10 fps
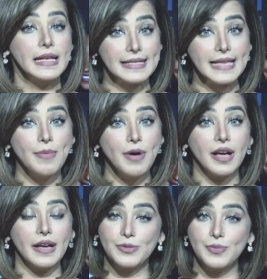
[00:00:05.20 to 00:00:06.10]

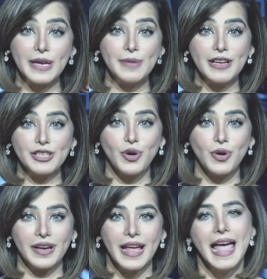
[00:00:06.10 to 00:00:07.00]
Summer is very much
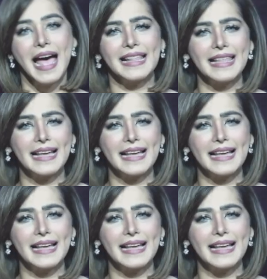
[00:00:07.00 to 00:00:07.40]
on, and